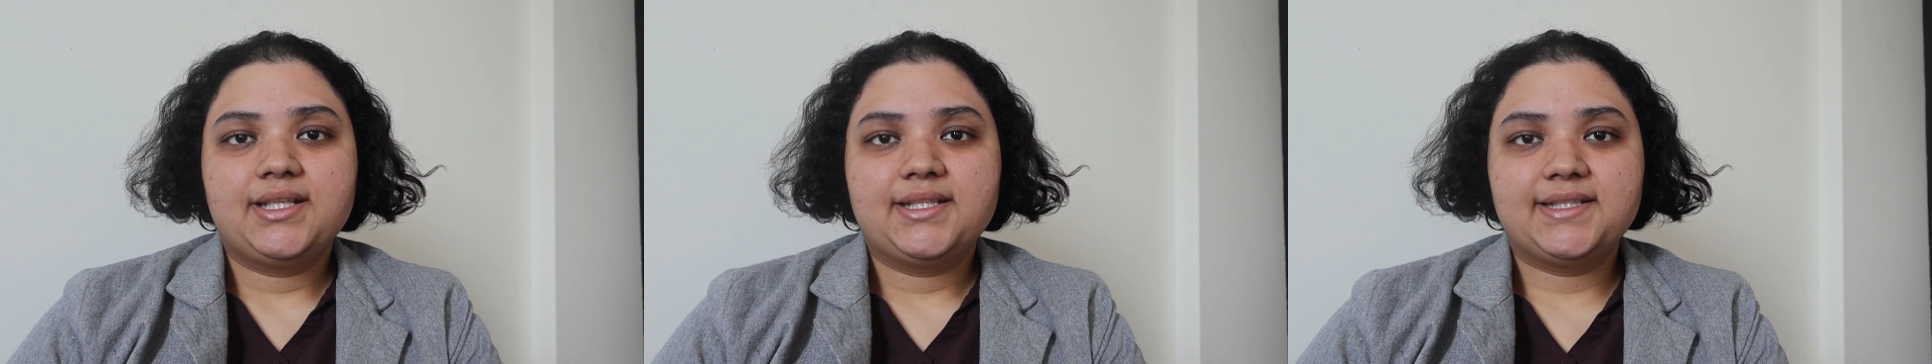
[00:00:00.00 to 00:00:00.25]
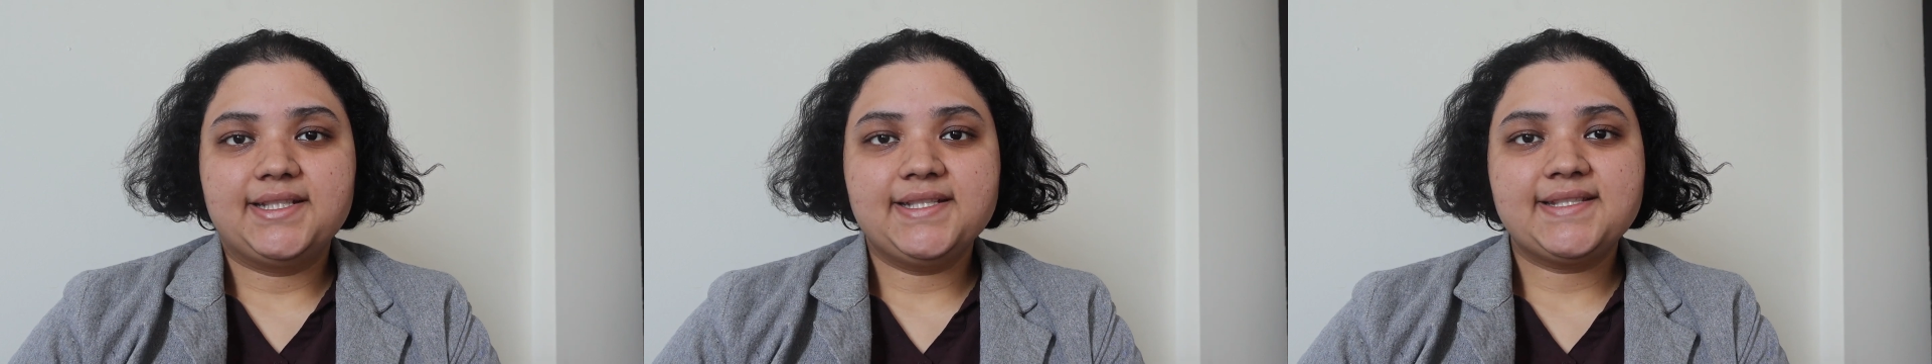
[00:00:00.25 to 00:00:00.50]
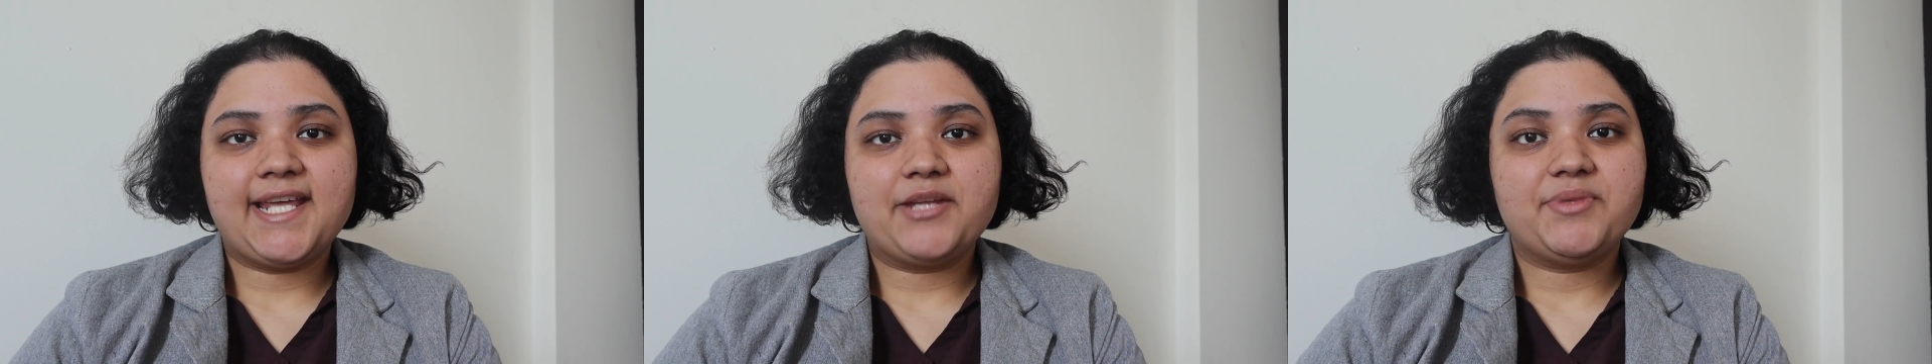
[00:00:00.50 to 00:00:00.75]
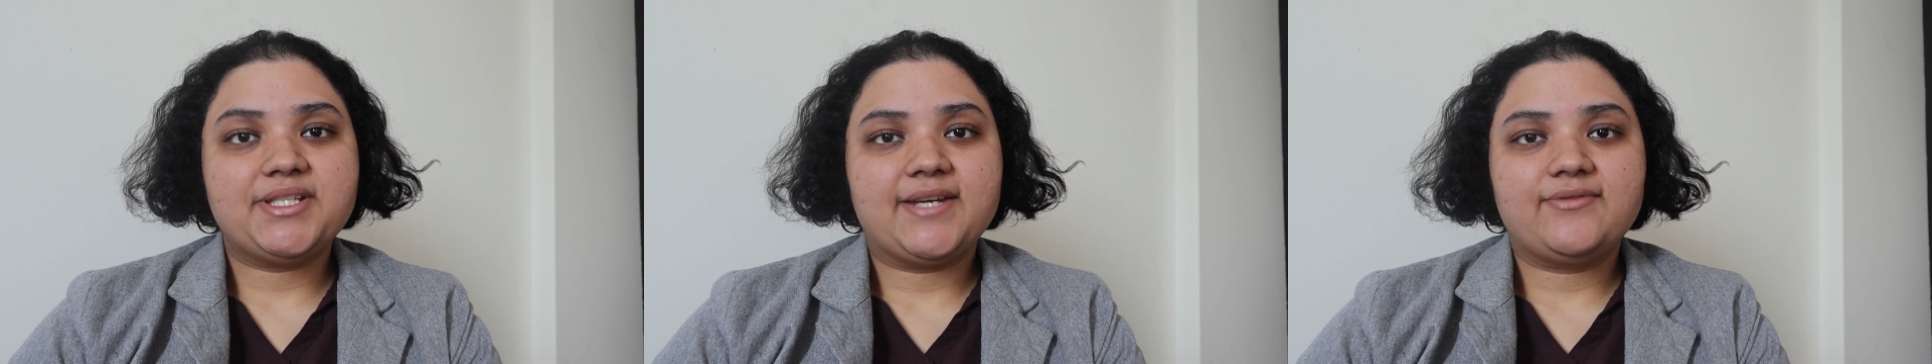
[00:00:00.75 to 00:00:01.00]
This can
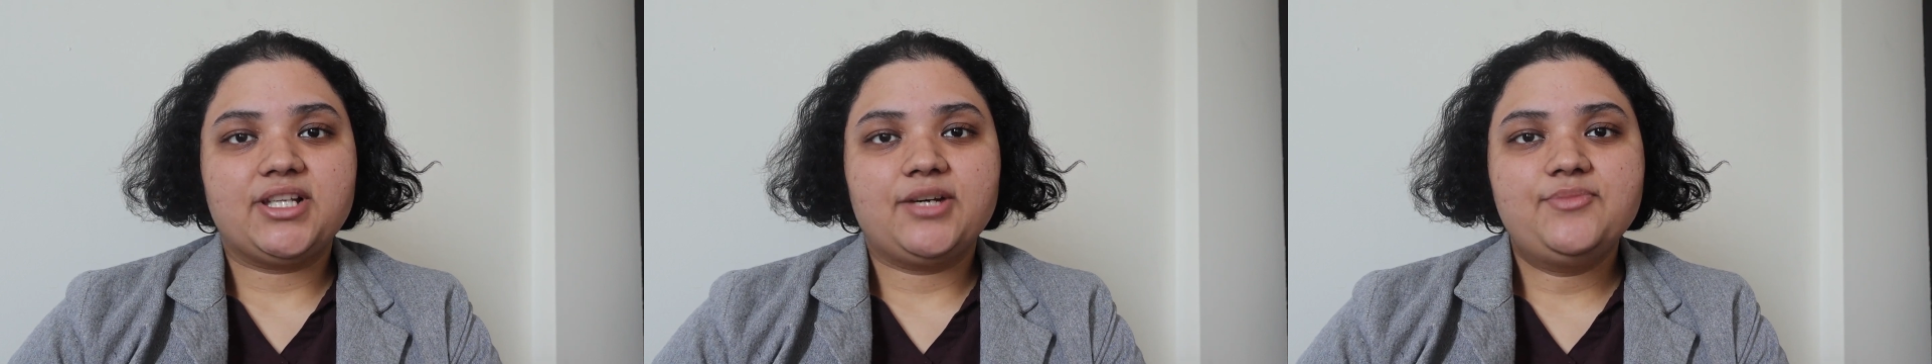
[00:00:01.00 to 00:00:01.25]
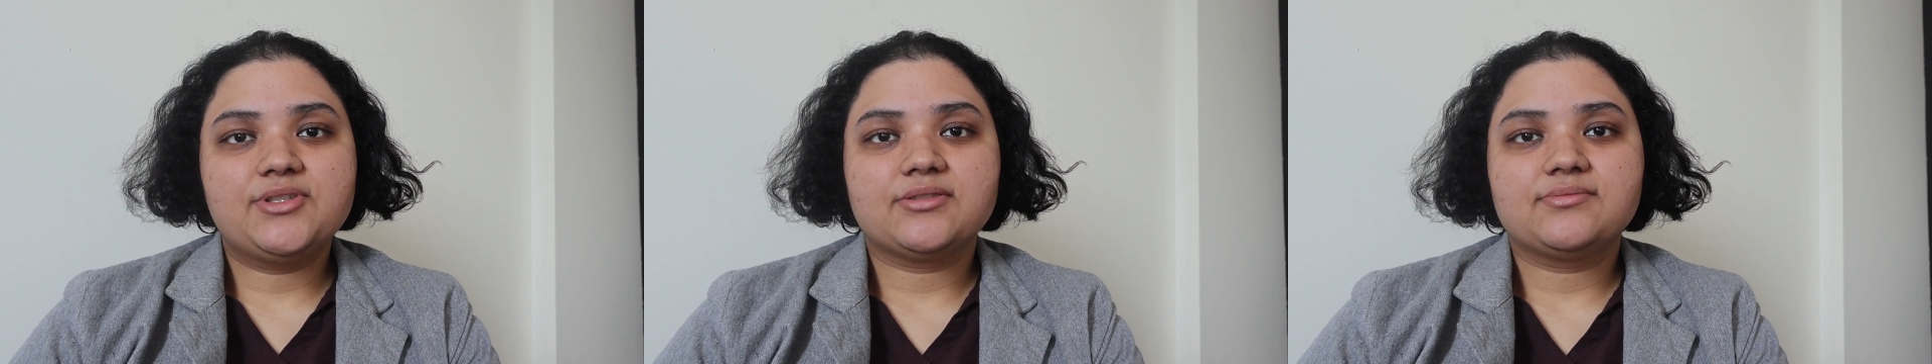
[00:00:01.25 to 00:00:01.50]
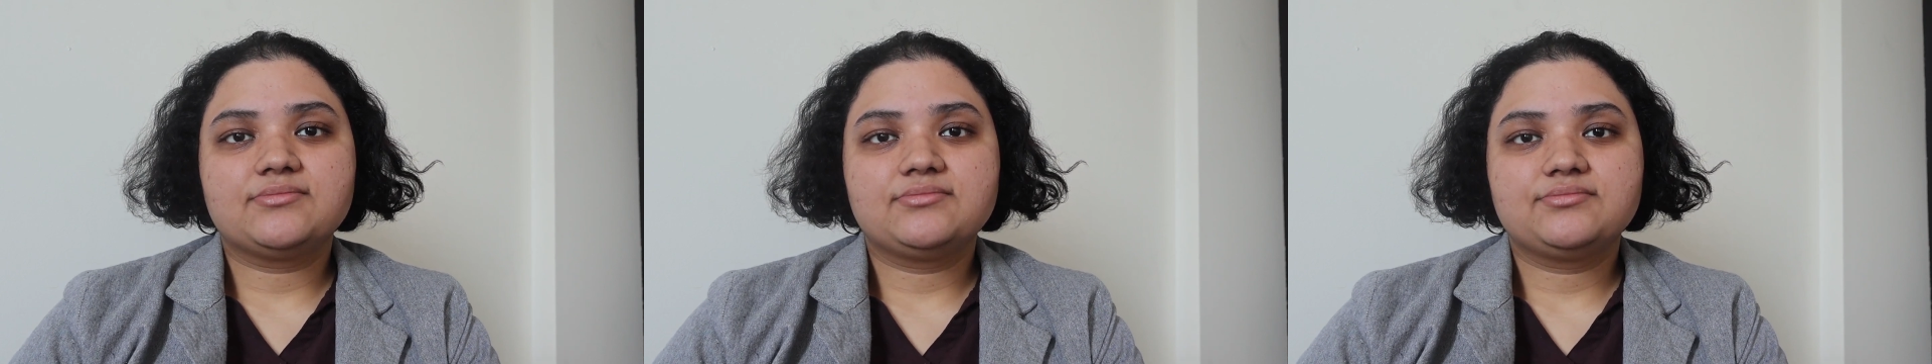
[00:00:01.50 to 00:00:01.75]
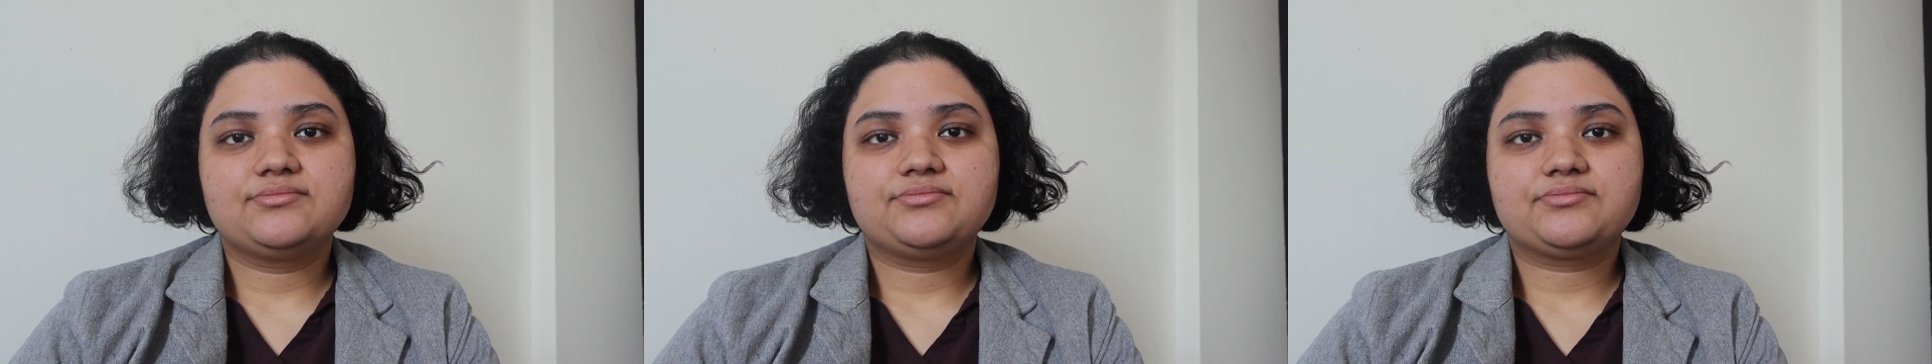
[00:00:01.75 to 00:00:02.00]
be developed
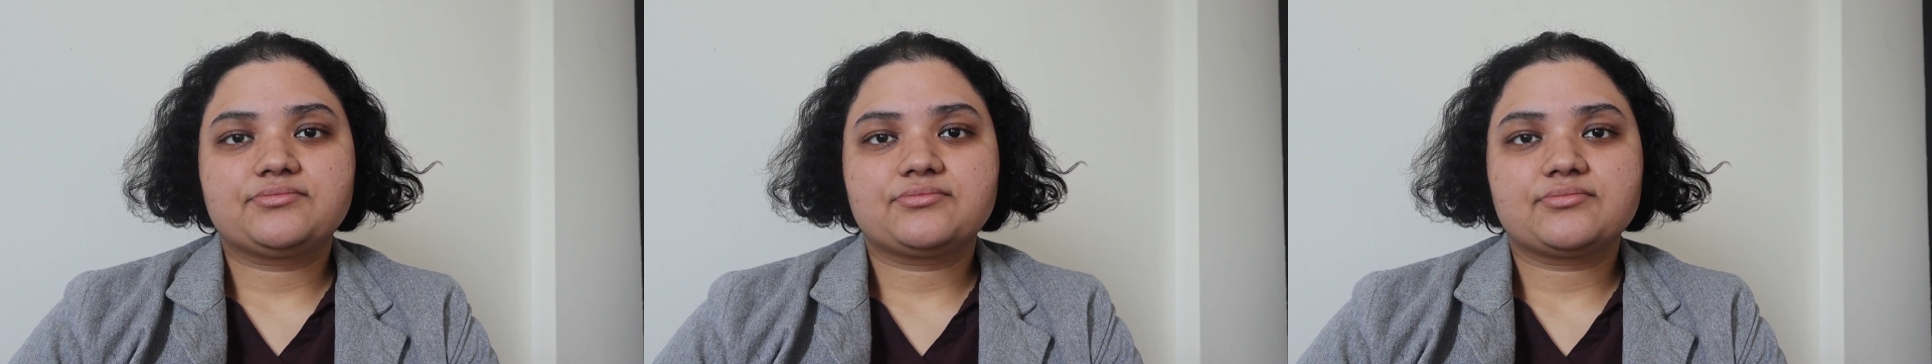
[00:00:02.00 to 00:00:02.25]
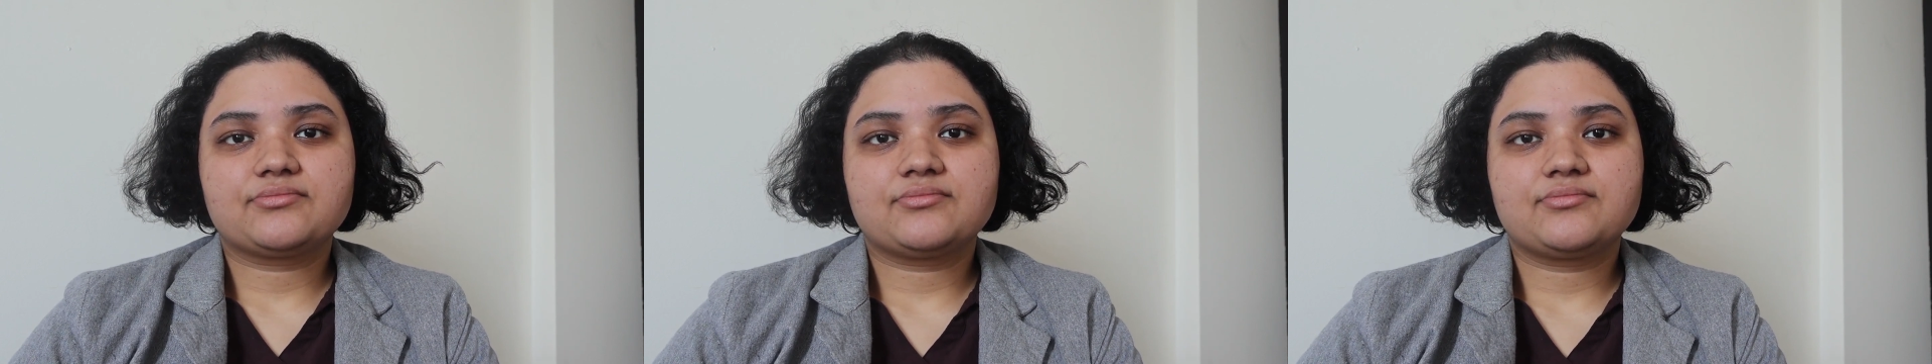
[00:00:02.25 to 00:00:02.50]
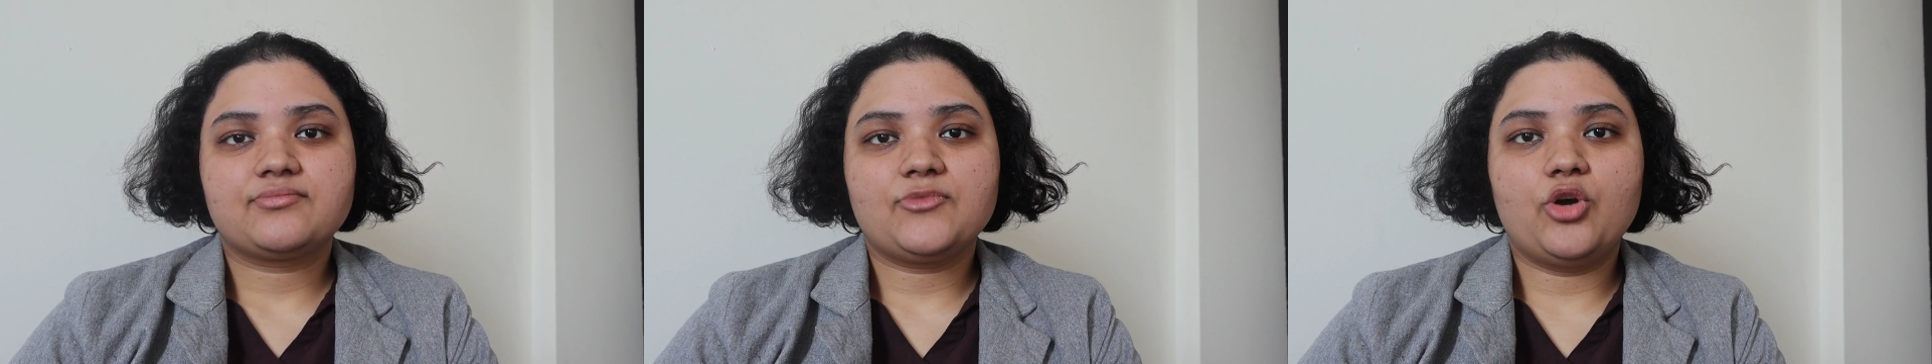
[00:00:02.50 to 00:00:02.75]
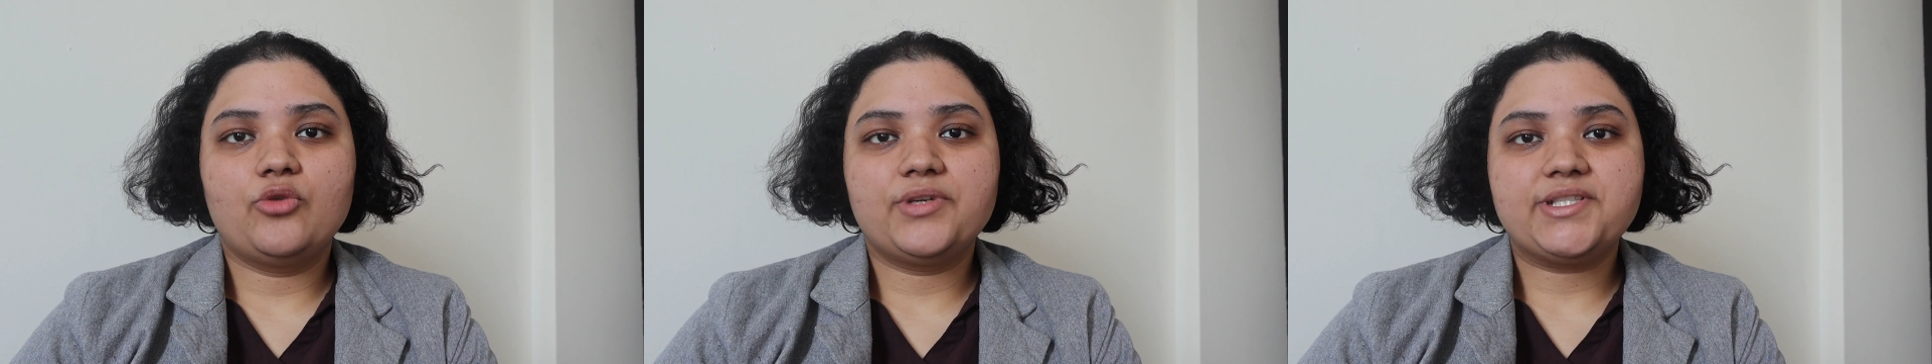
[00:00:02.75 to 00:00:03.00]

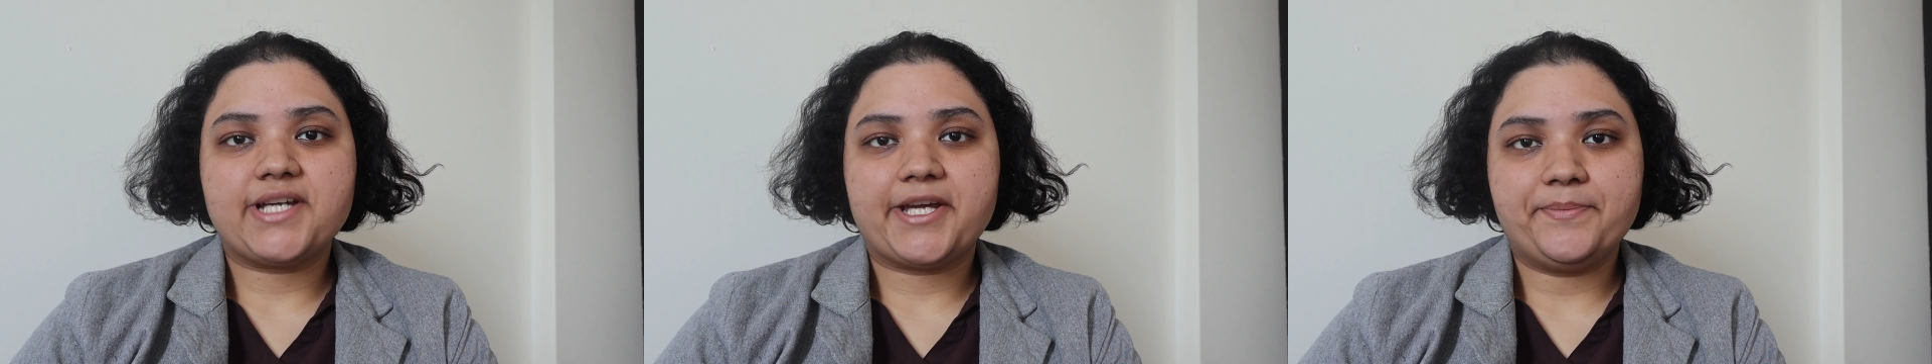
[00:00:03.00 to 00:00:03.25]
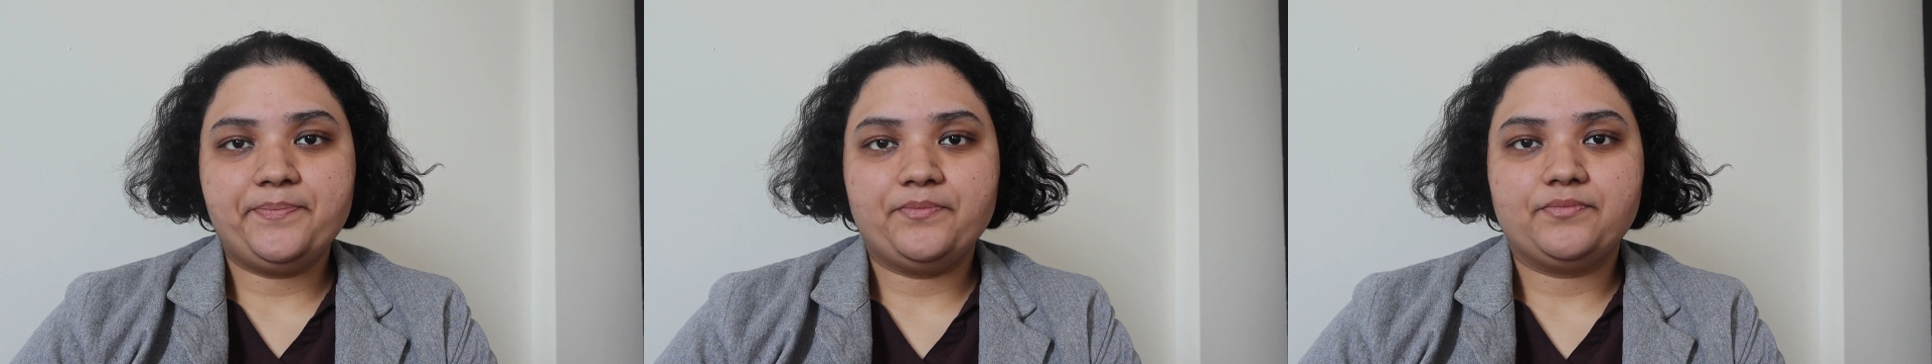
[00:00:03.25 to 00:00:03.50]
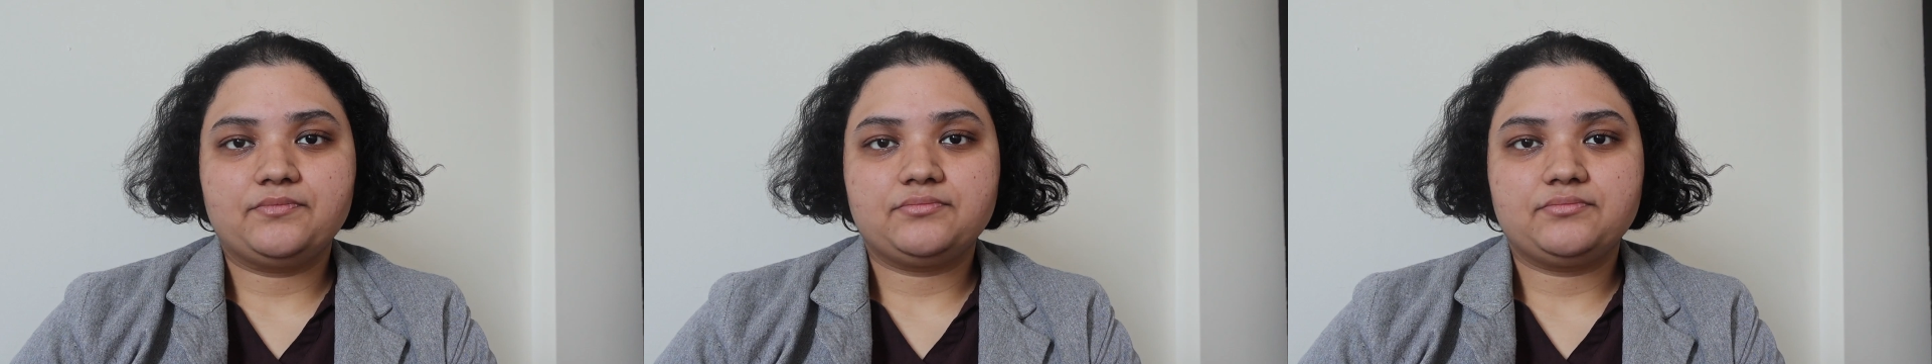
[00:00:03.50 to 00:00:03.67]
over time,